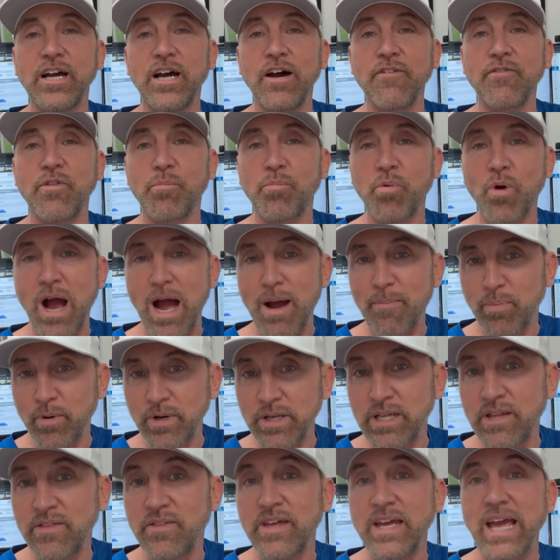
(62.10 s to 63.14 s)
of the
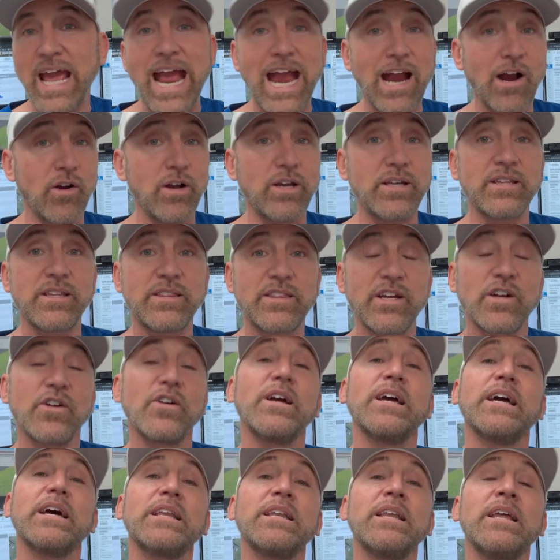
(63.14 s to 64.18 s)
property, the area that they're
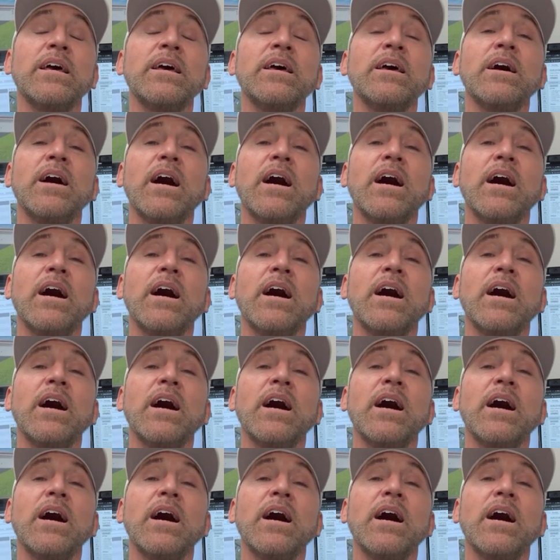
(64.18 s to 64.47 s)
in.